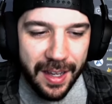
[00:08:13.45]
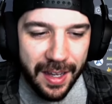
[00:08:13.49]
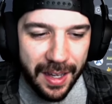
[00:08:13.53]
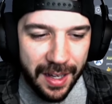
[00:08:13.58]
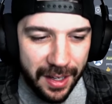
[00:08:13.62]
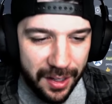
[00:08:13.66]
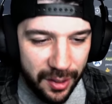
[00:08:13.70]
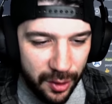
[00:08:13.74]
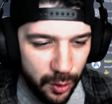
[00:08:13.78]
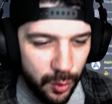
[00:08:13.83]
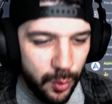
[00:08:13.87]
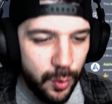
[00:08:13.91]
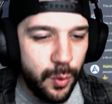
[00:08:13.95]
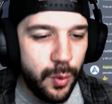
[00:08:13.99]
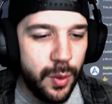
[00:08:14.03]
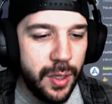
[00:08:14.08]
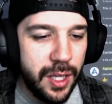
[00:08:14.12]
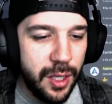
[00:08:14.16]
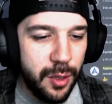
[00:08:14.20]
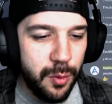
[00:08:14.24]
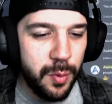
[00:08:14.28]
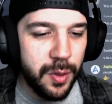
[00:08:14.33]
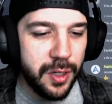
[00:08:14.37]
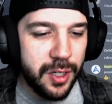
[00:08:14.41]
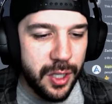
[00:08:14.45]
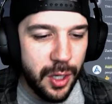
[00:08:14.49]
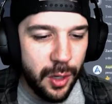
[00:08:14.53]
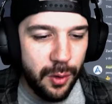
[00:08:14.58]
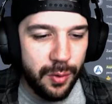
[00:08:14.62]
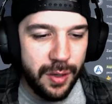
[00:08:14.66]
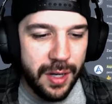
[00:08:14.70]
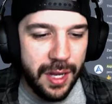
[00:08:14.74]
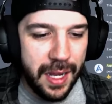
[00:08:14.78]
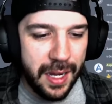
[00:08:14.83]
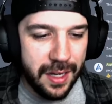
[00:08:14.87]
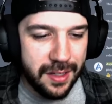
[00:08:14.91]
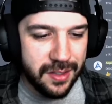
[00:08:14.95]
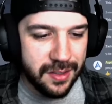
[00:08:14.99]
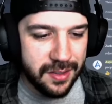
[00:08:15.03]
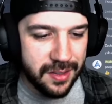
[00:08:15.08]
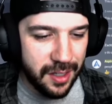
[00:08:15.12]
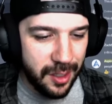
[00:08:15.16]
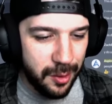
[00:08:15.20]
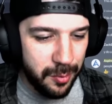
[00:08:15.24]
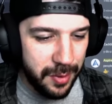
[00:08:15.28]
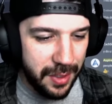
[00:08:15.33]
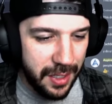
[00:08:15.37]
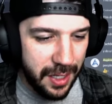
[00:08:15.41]
and who he would go next is
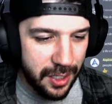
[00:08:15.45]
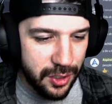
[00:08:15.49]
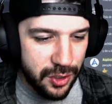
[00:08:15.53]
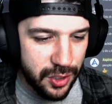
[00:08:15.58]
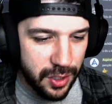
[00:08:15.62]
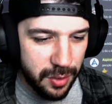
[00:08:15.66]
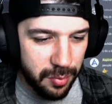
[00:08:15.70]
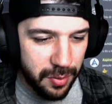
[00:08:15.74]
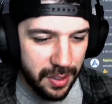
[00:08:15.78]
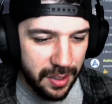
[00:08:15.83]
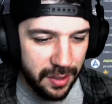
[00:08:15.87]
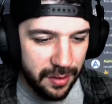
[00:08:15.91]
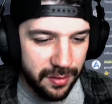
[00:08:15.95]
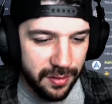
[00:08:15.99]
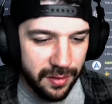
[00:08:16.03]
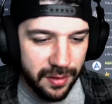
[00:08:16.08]
going to be A.J. Brown.